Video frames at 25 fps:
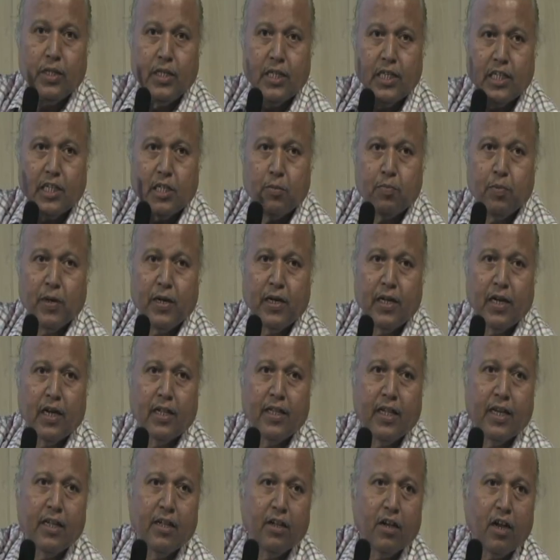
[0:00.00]
this particular,
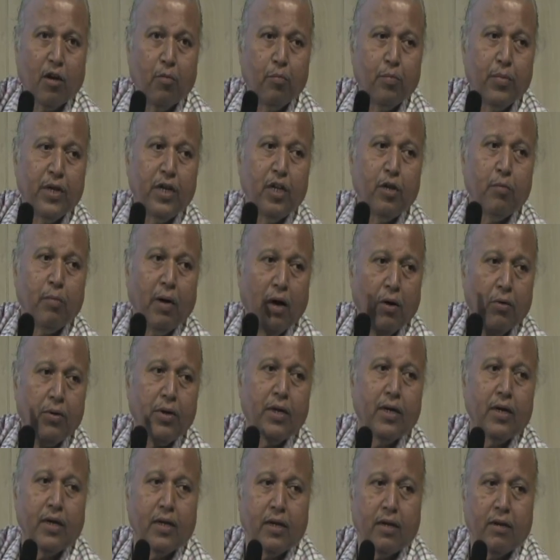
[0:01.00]
there is a company in
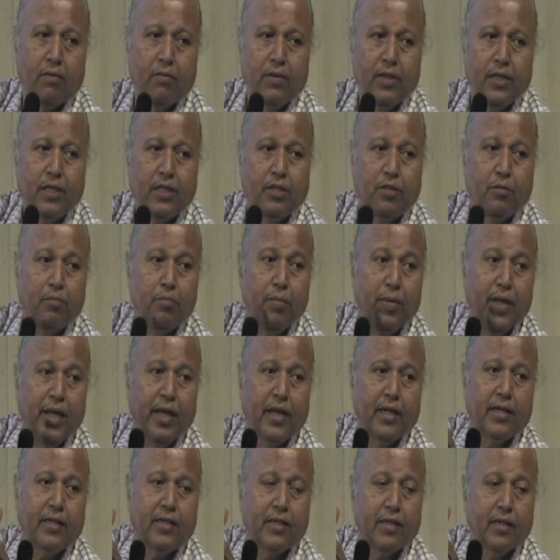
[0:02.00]
Bhavnagar which
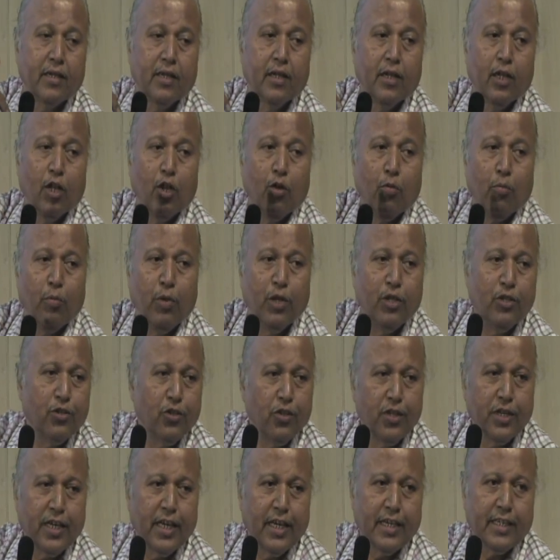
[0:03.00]
makes
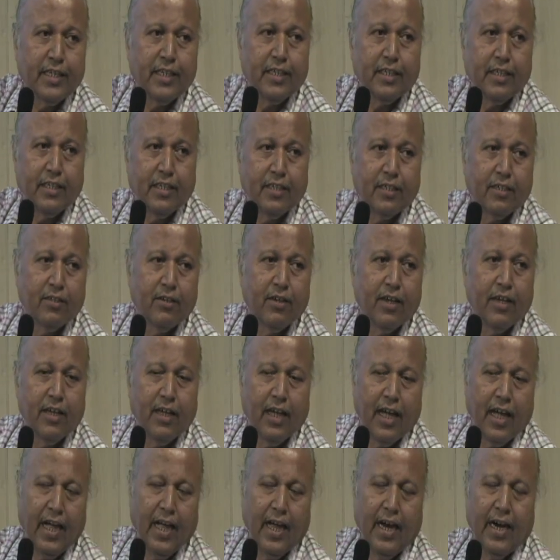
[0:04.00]
benzoic acid.
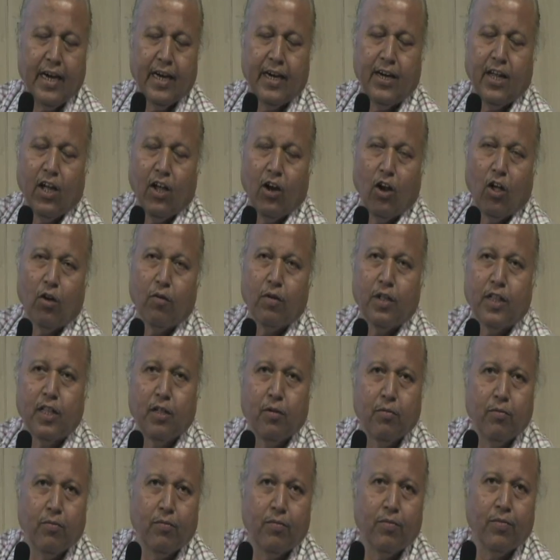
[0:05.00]
I had a dialogue with
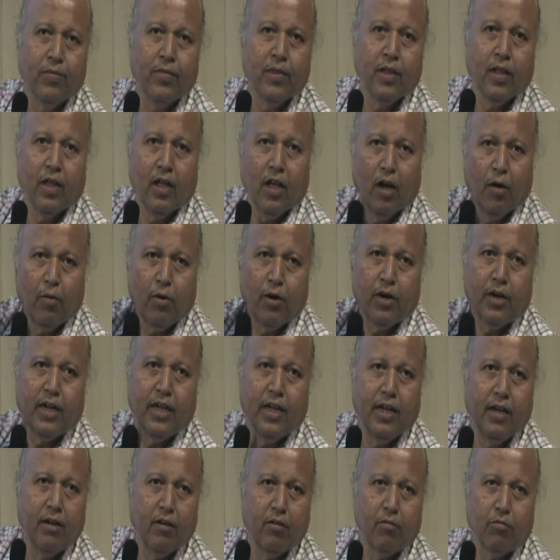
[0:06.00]
him about
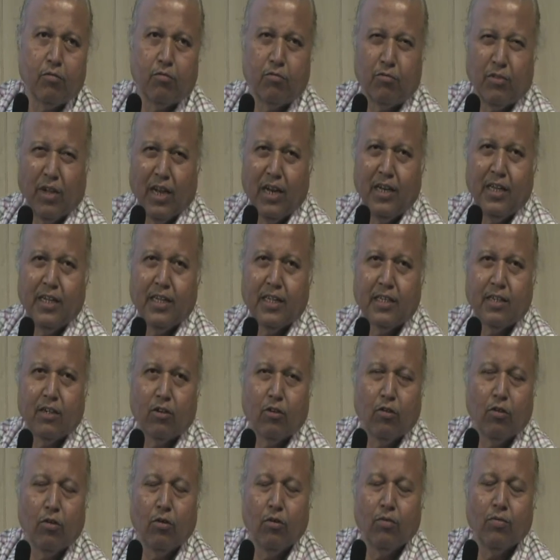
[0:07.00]
12 years
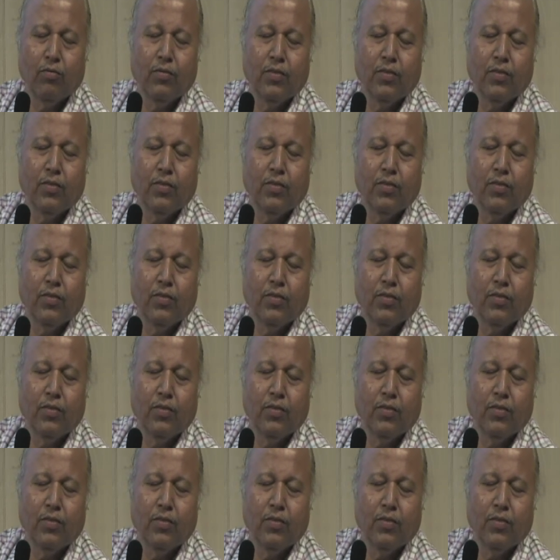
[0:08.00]
ago,